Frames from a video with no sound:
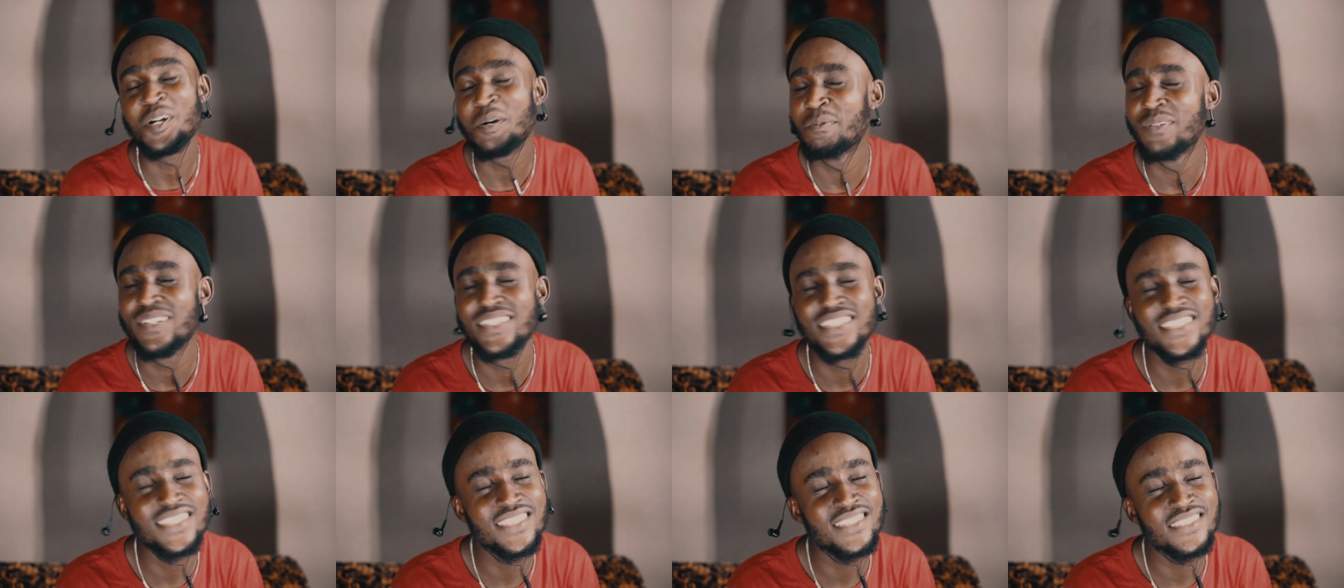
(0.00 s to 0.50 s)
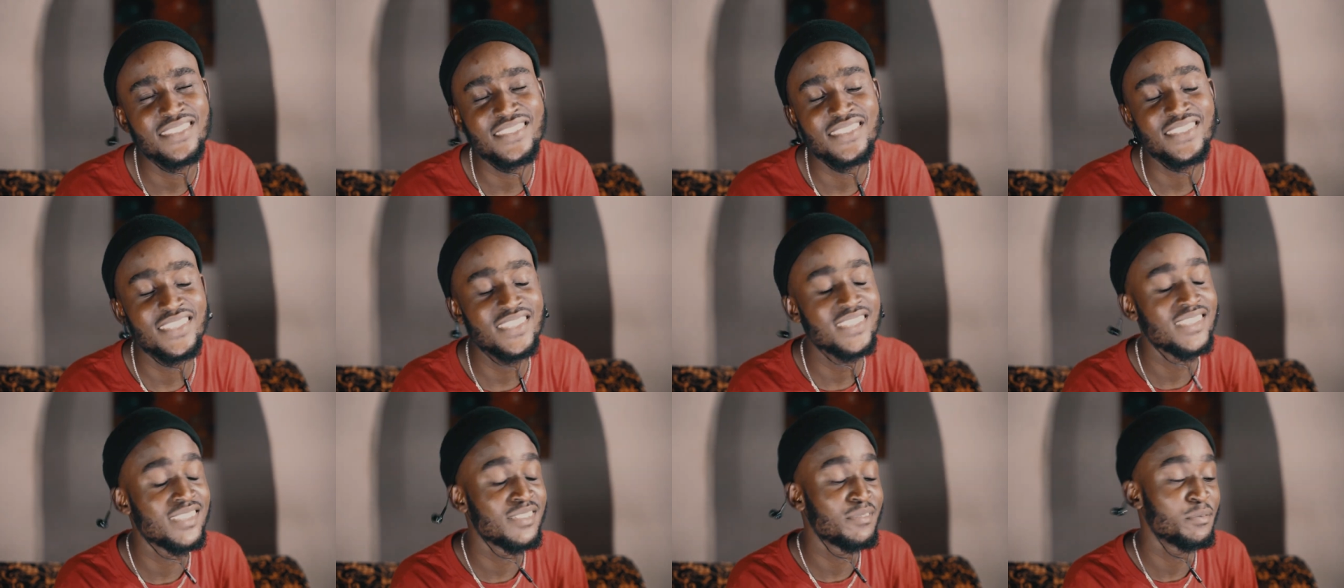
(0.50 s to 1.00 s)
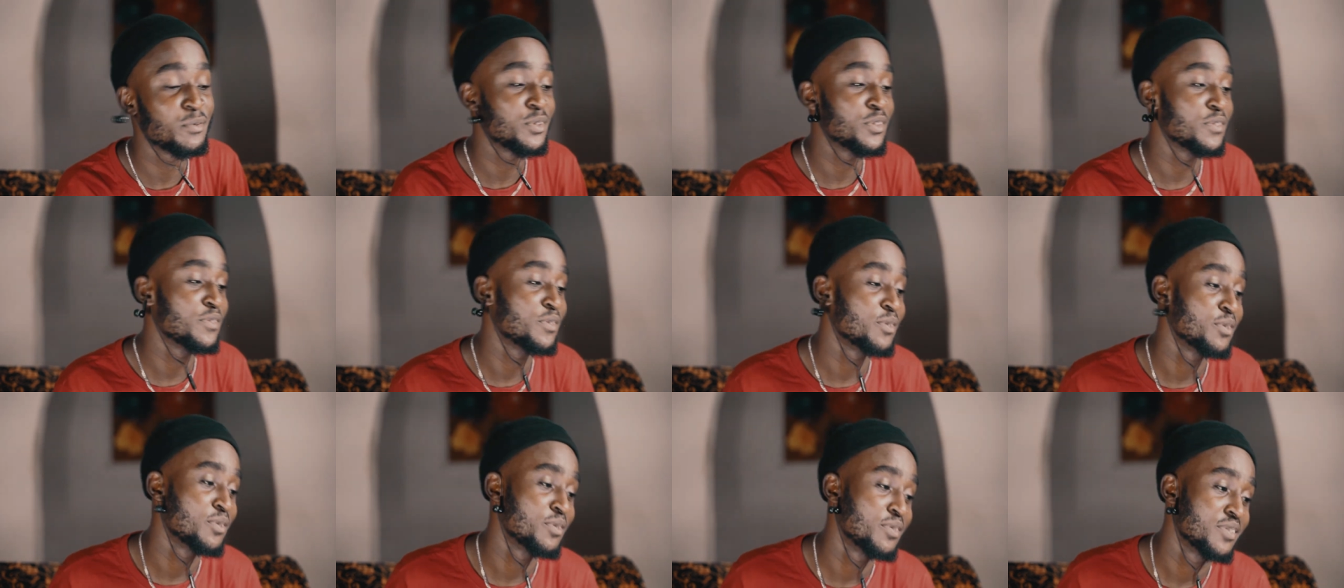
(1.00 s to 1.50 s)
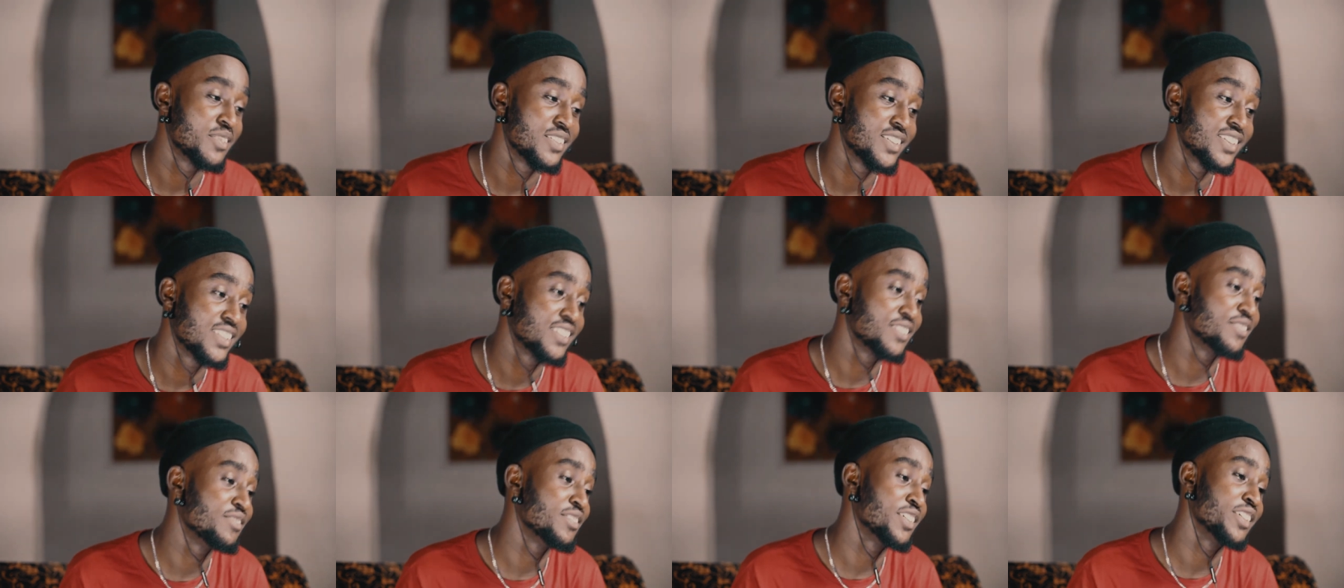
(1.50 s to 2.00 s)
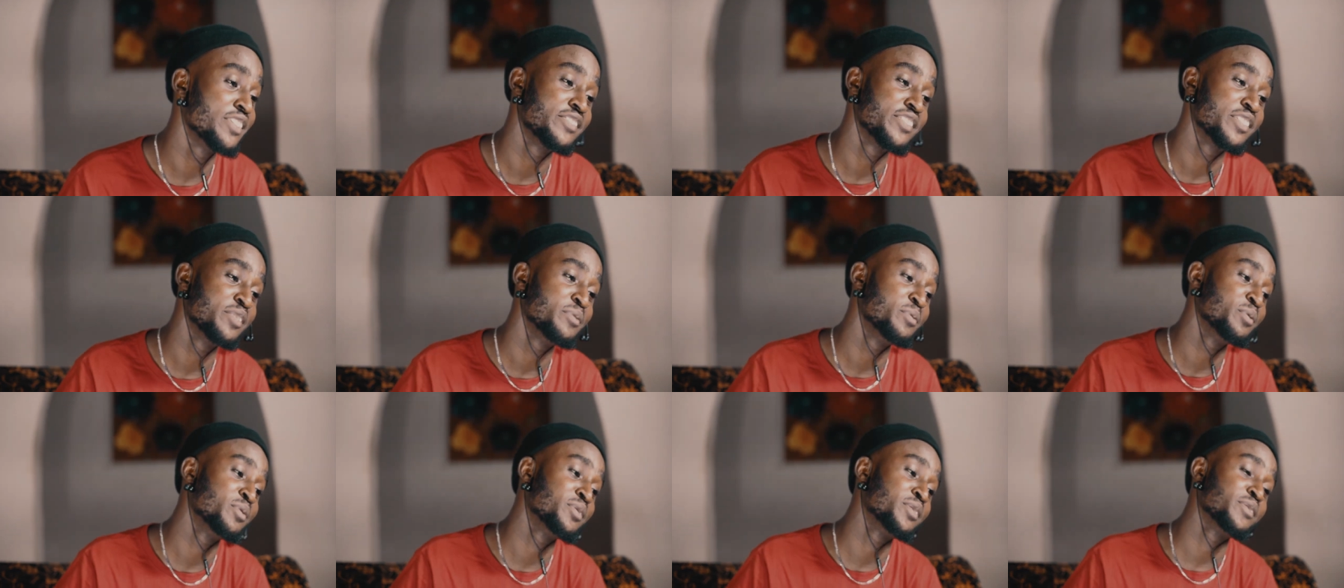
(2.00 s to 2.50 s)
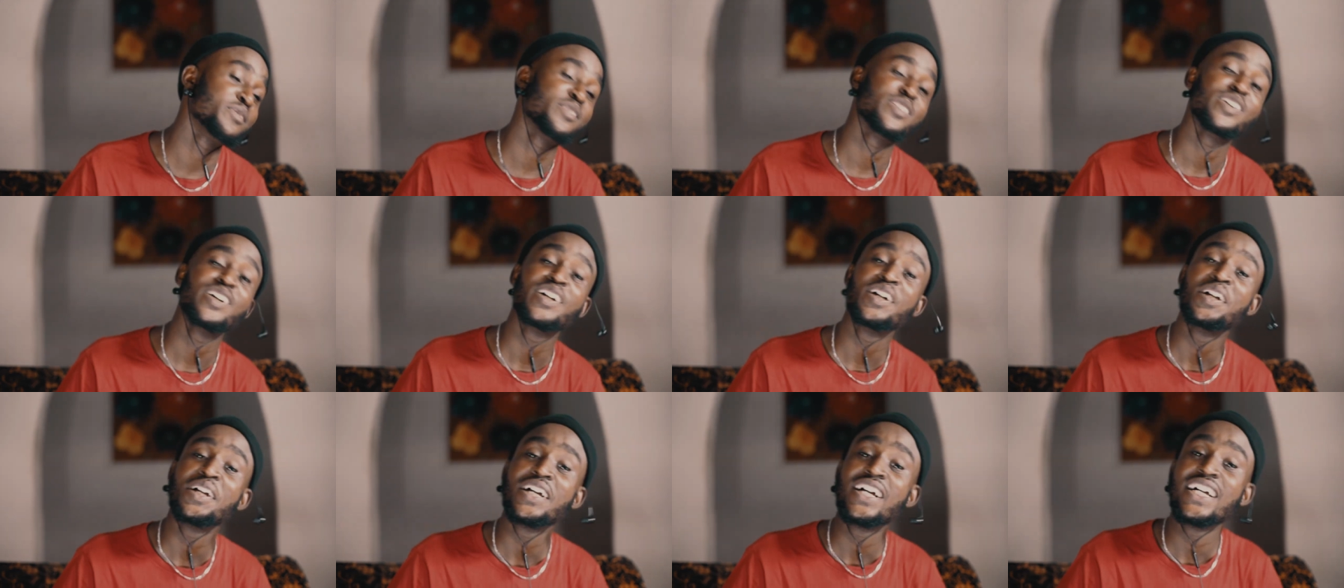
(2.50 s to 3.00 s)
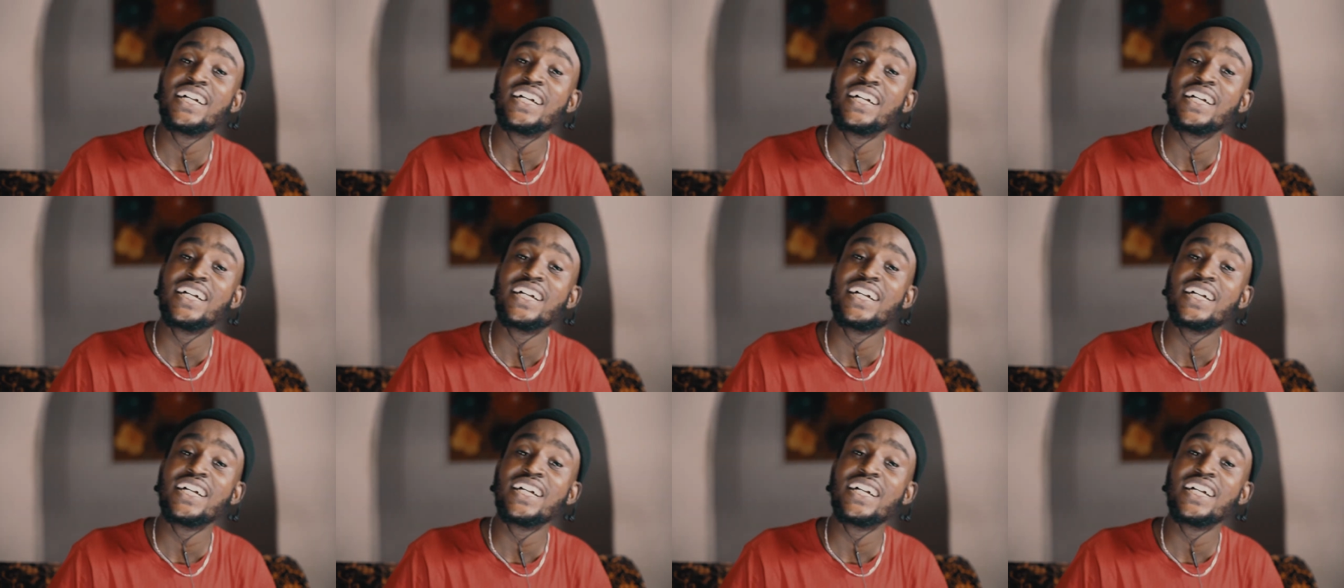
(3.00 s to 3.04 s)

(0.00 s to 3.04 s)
Come on, this is this is beautiful. This is very very beautiful.